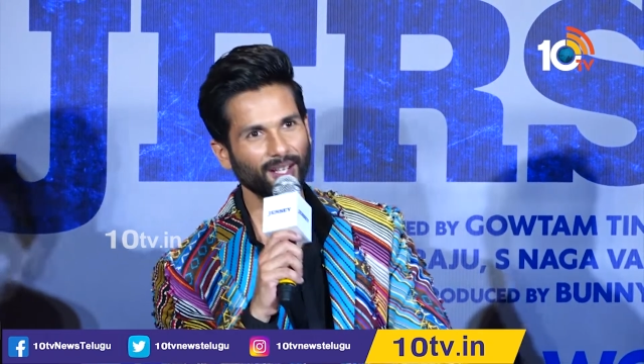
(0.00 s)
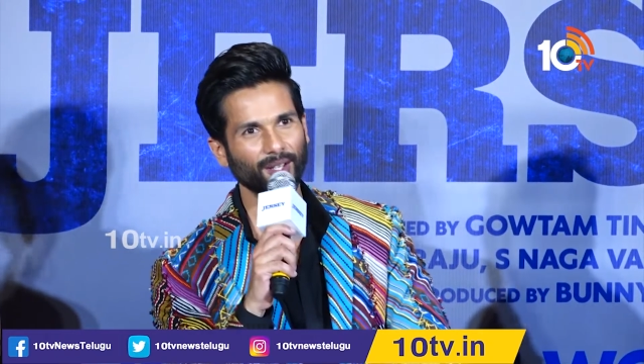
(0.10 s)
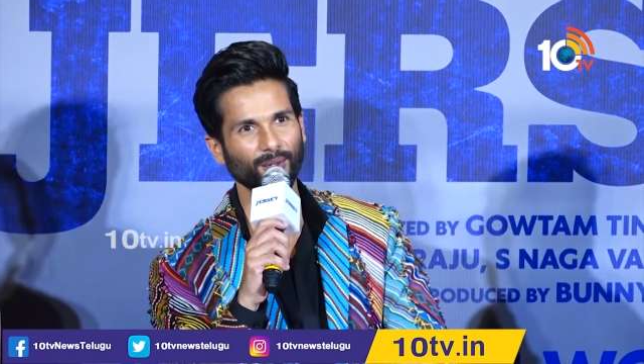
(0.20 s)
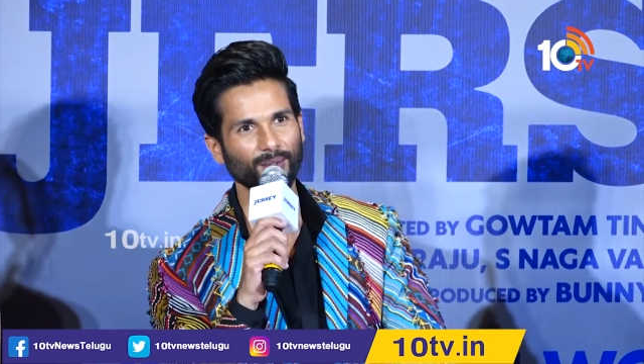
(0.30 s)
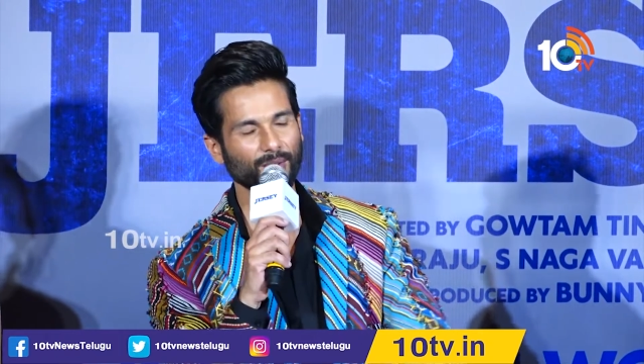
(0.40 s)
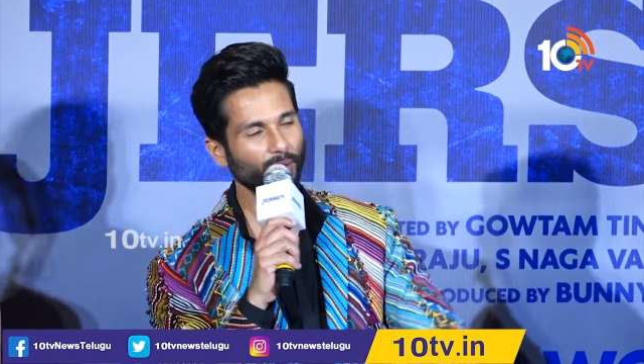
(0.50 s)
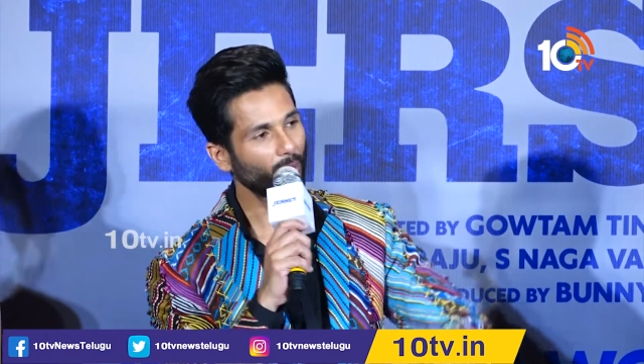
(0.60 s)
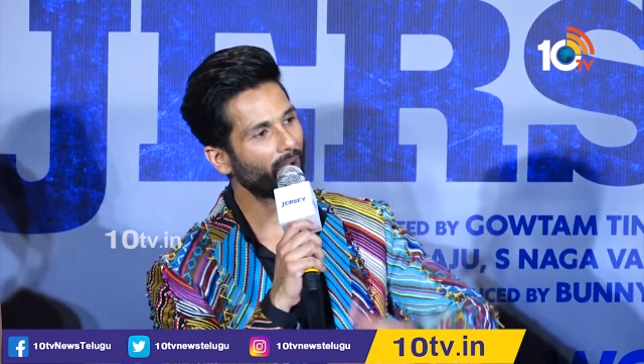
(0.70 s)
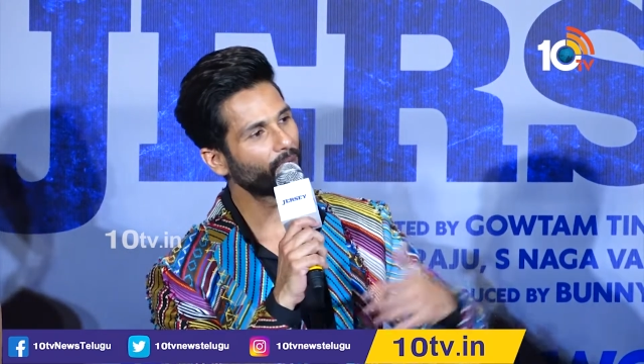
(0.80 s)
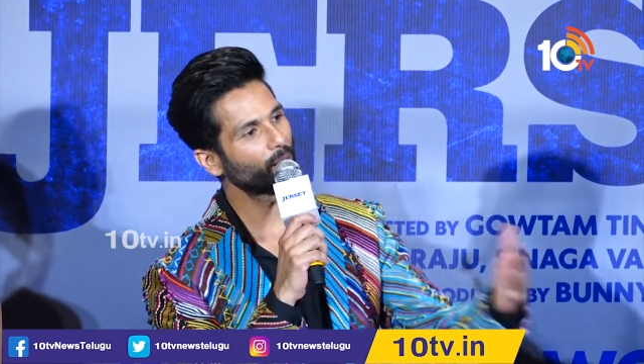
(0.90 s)
you know, so you
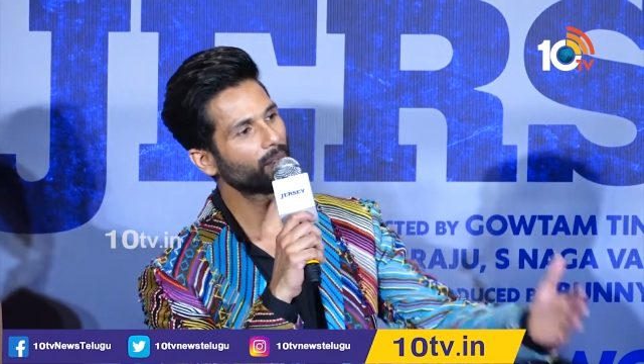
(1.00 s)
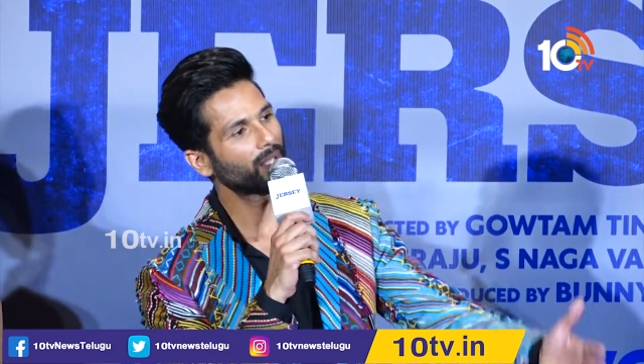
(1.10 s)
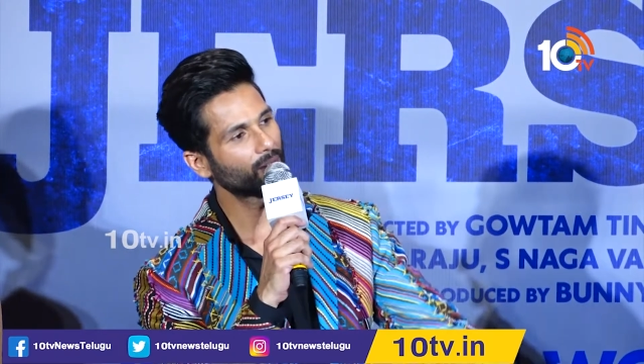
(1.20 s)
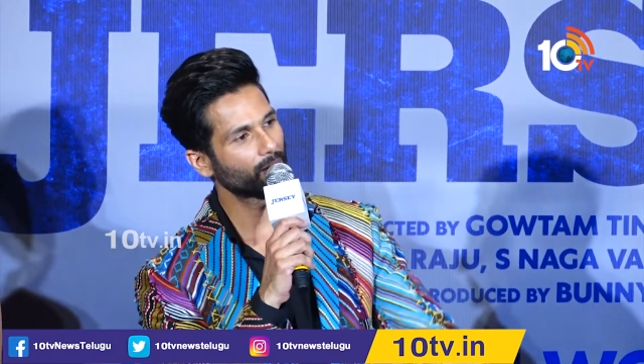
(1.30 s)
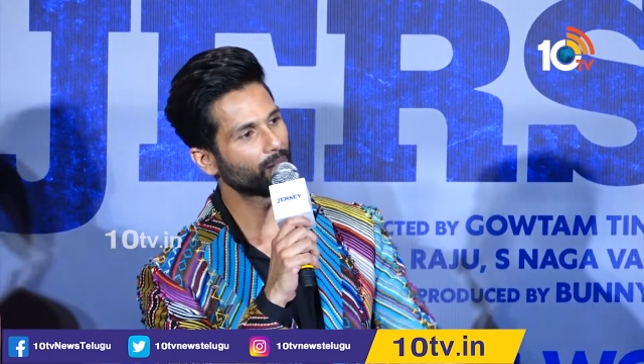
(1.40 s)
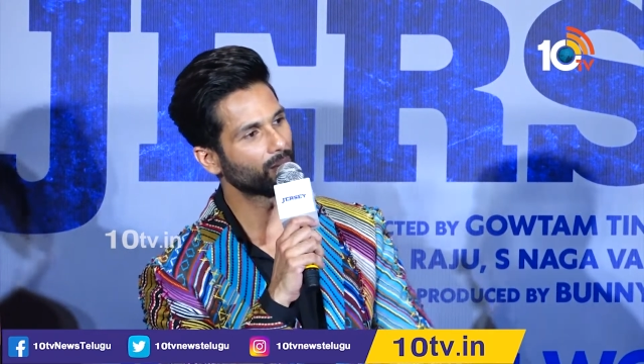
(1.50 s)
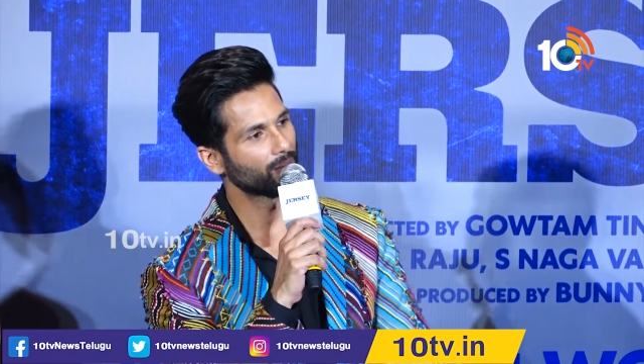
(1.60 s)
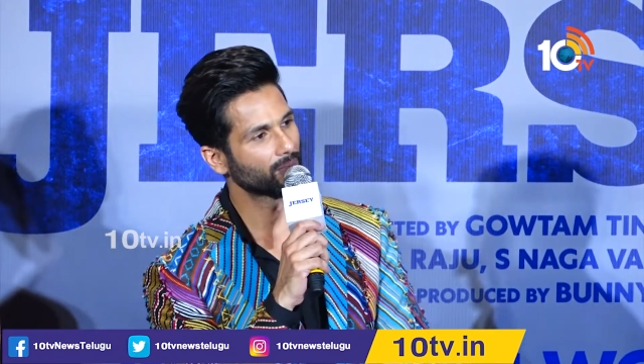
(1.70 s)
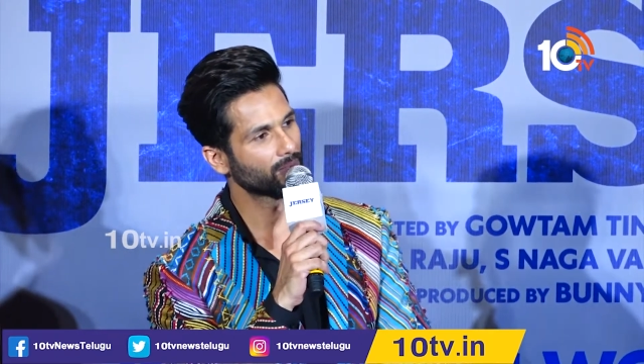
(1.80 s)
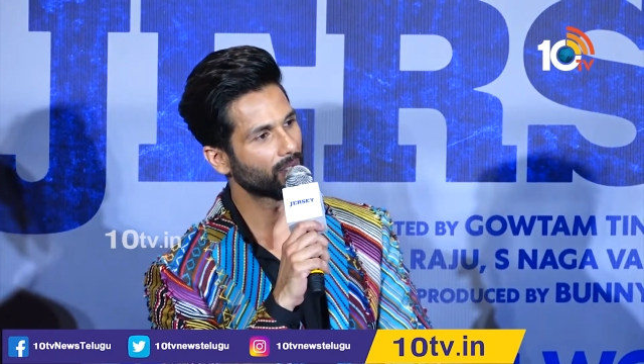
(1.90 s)
have to make it your
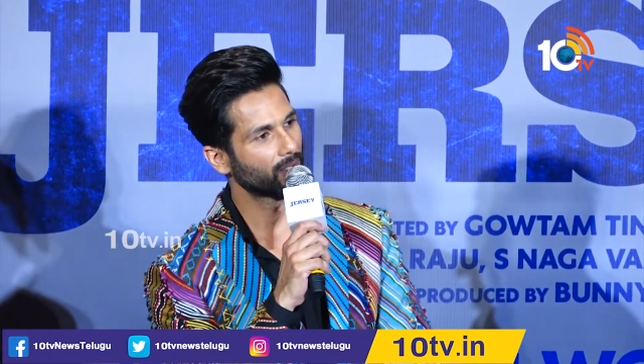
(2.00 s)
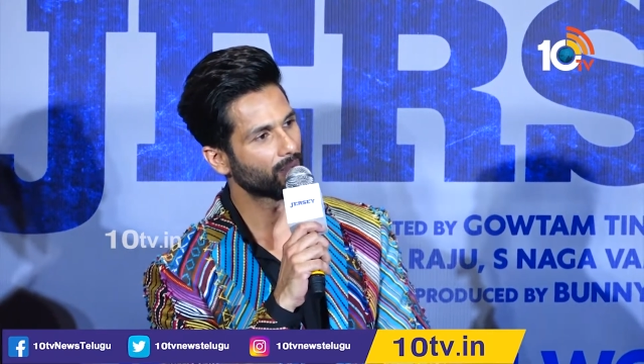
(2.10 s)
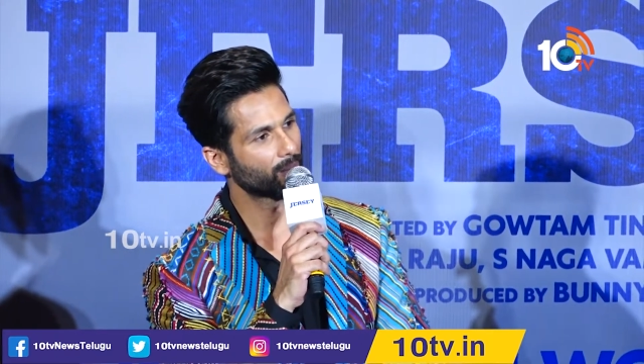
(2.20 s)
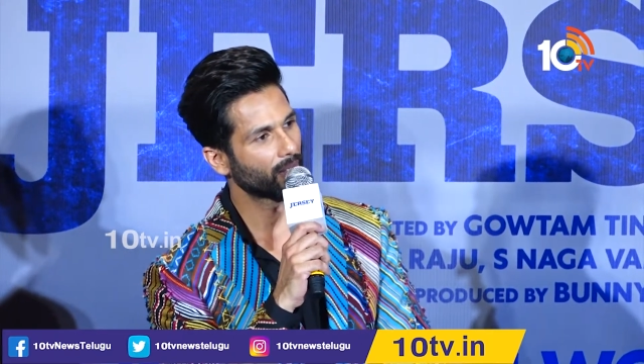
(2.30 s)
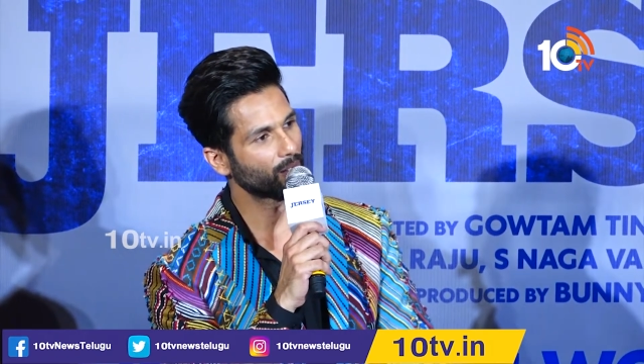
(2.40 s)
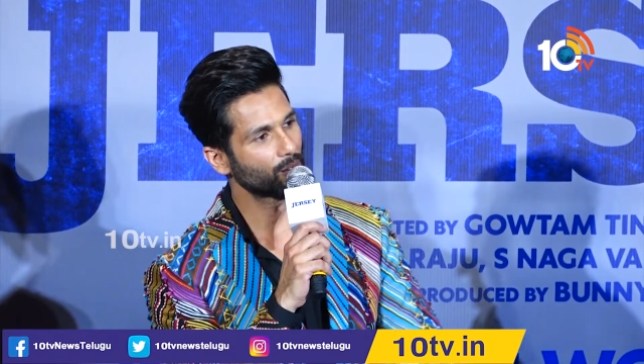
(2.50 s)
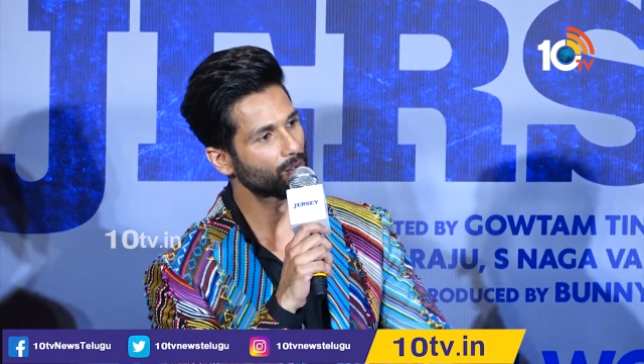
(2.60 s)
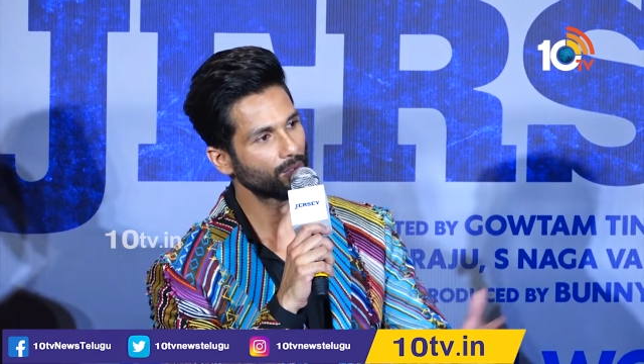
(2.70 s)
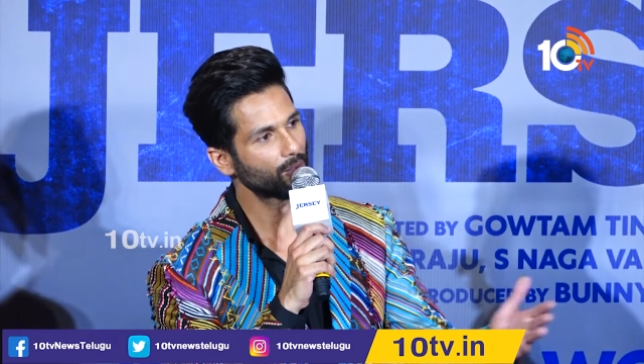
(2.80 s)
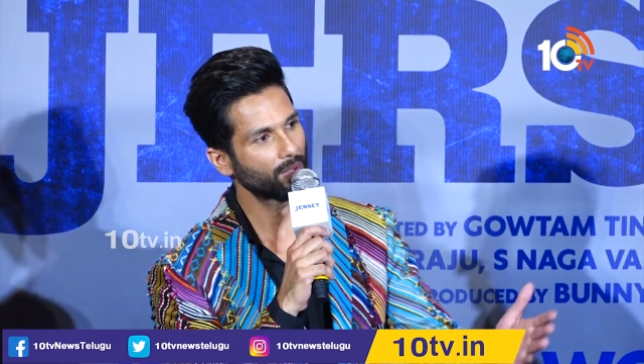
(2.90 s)
own. And you
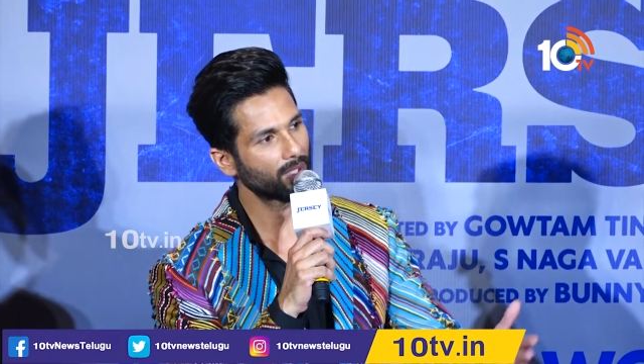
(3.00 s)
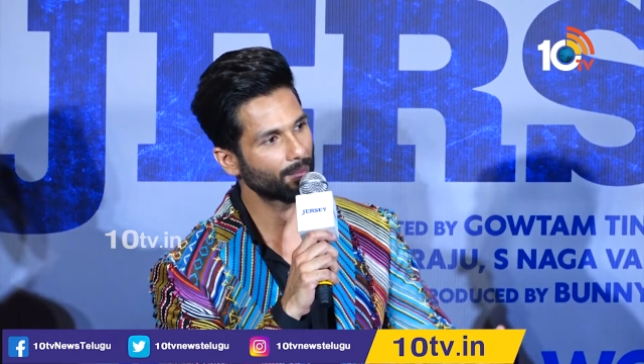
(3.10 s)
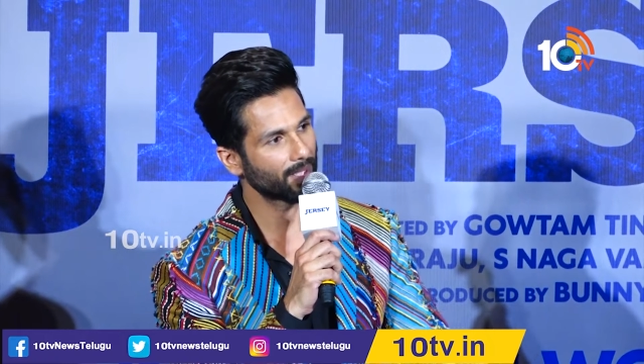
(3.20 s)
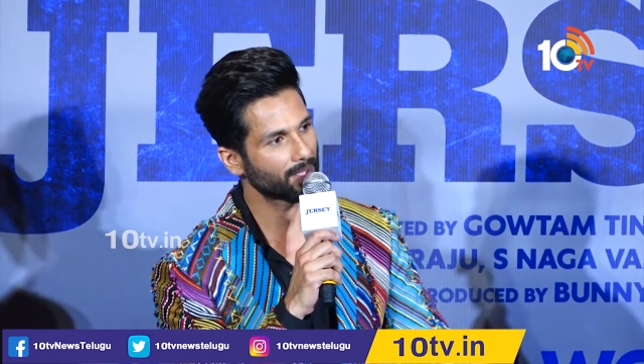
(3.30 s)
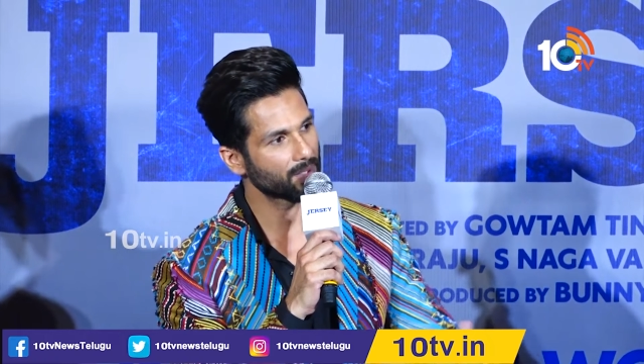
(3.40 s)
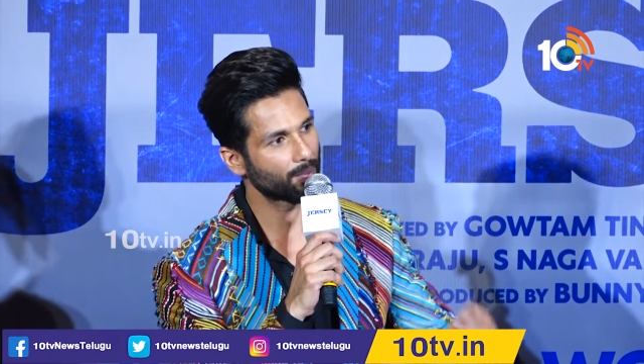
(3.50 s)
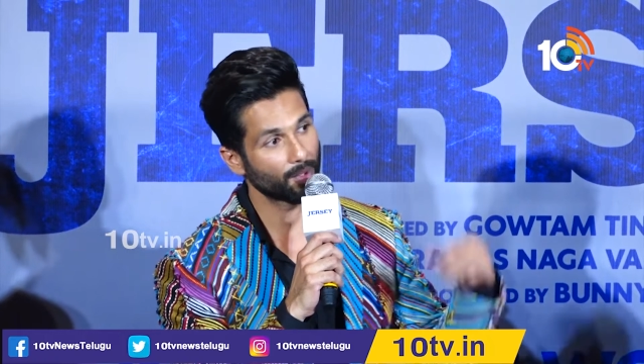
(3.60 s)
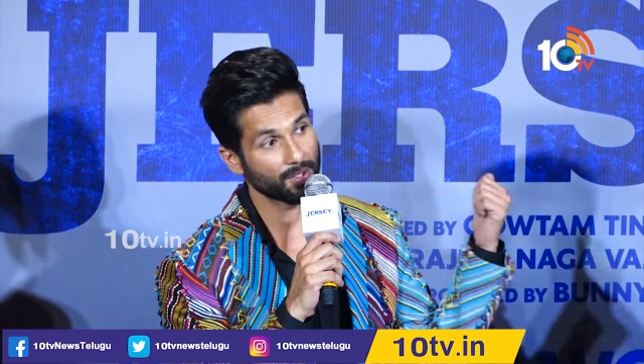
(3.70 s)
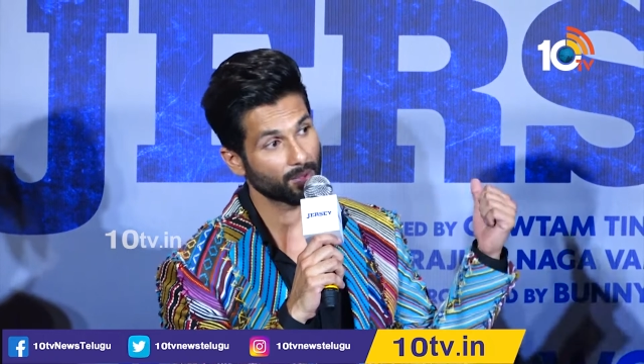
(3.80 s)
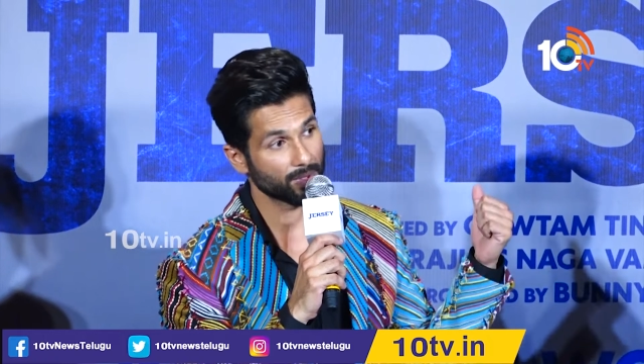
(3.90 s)
shouldn't do a remake just
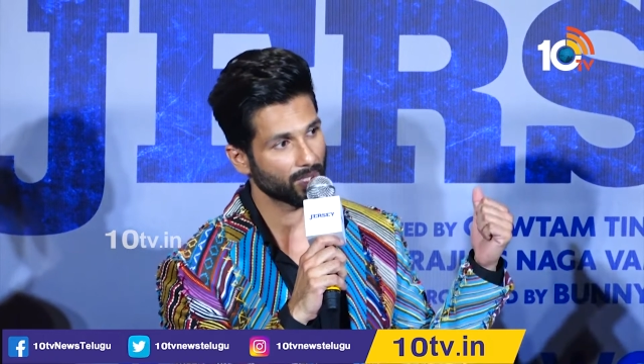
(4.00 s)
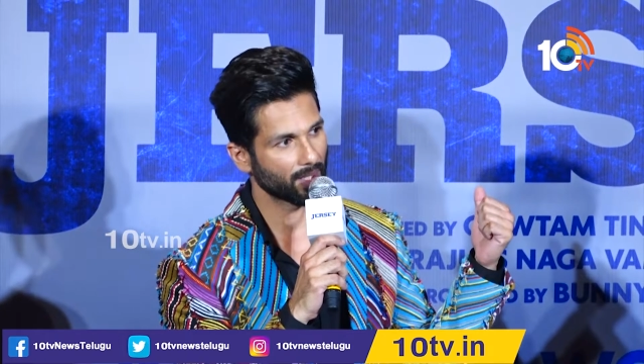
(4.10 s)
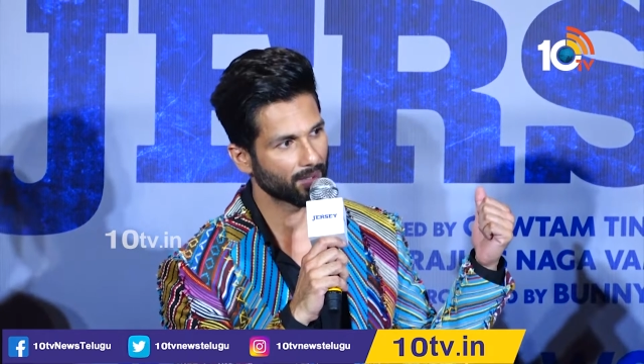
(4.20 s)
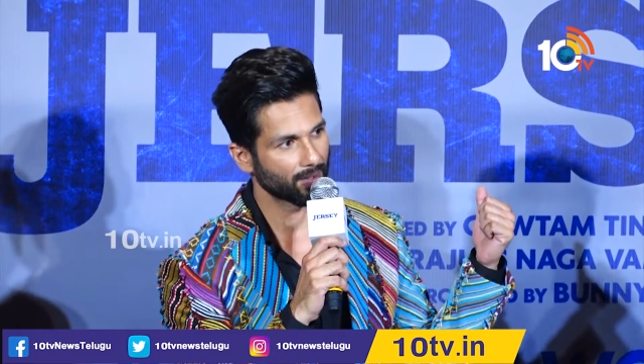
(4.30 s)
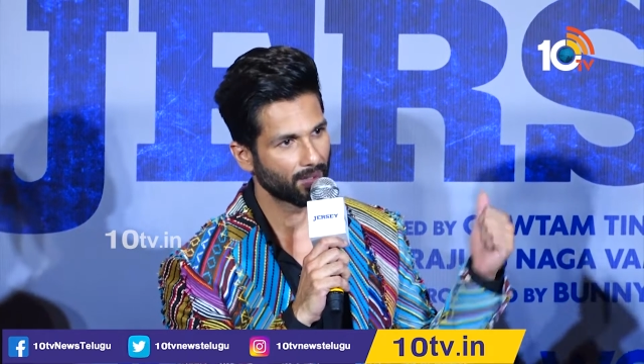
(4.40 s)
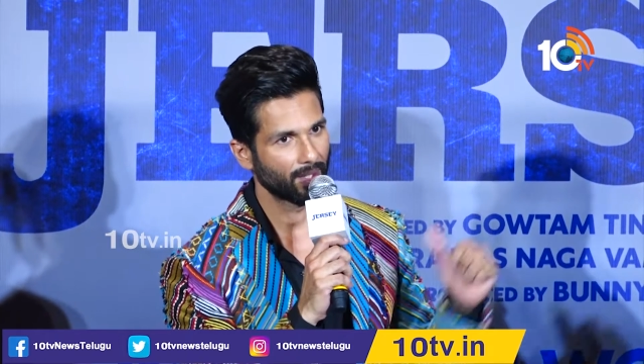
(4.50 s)
because it was a hit.